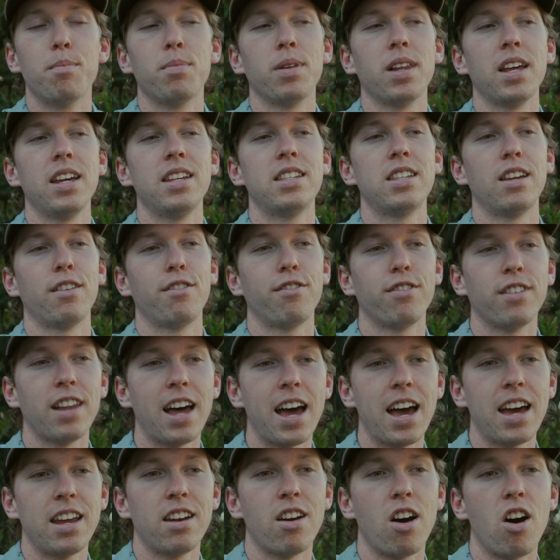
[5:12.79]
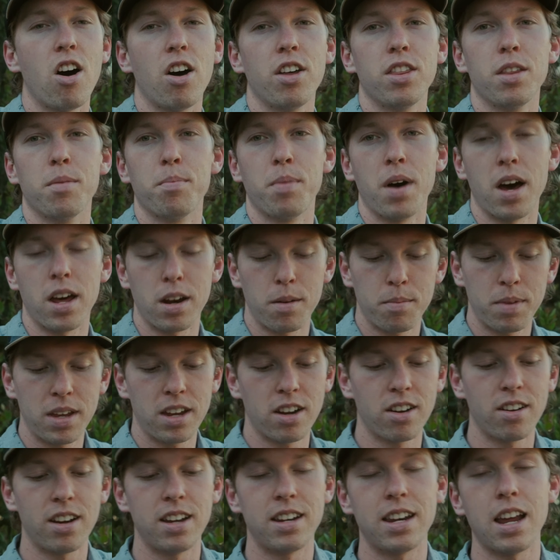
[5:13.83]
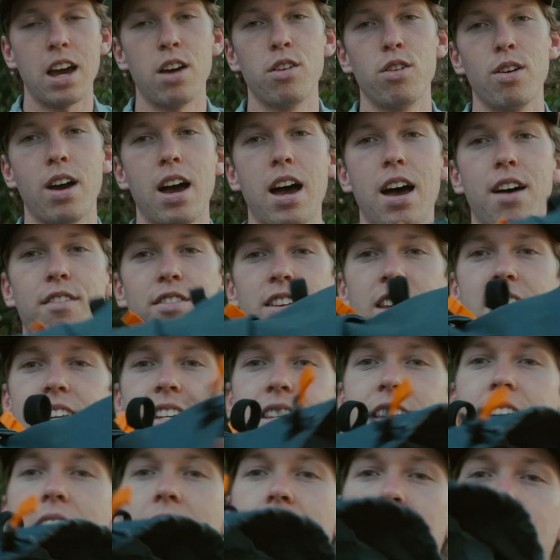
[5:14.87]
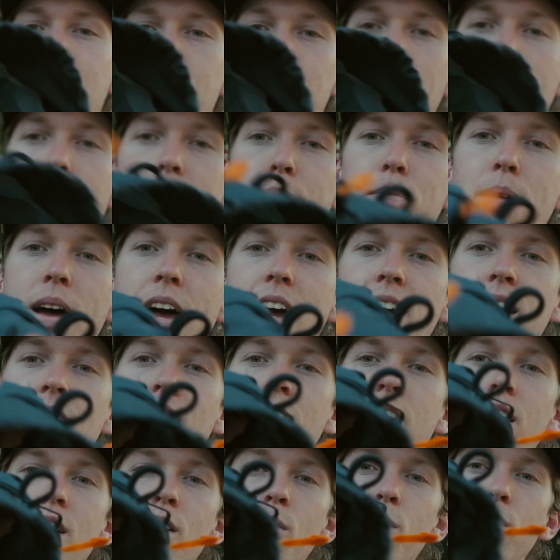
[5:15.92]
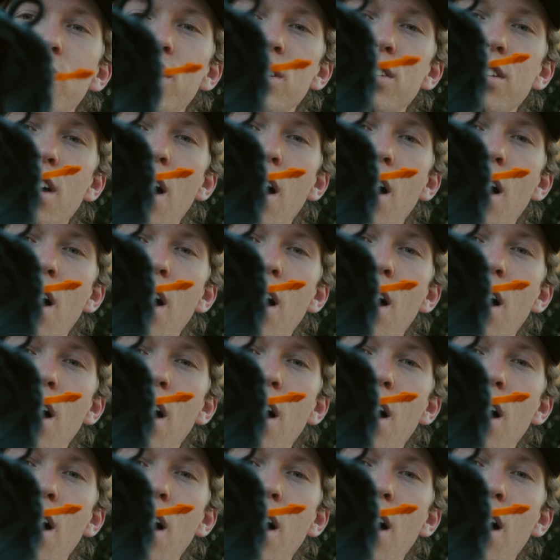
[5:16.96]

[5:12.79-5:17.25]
place it flat on the bottom here, and now you have an entire backpack which is